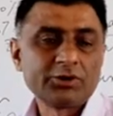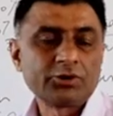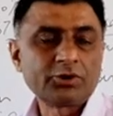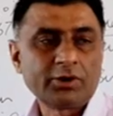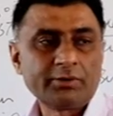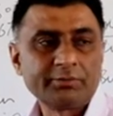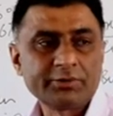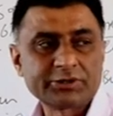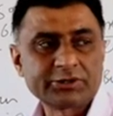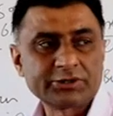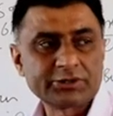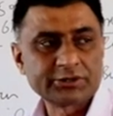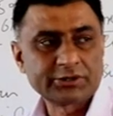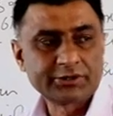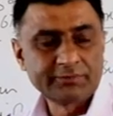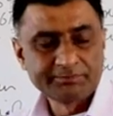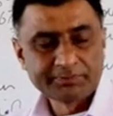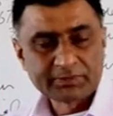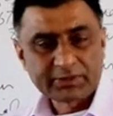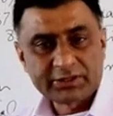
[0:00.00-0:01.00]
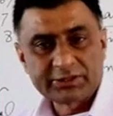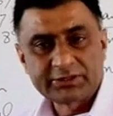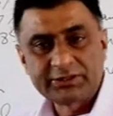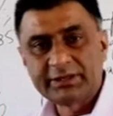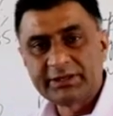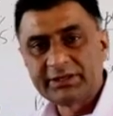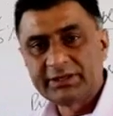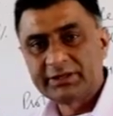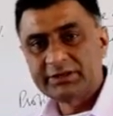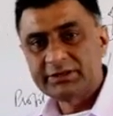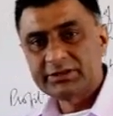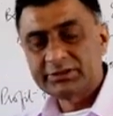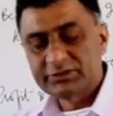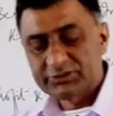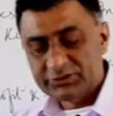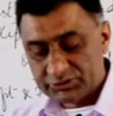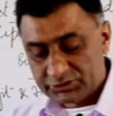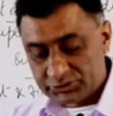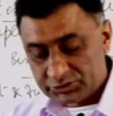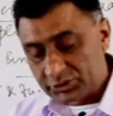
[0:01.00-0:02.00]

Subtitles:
raw material, they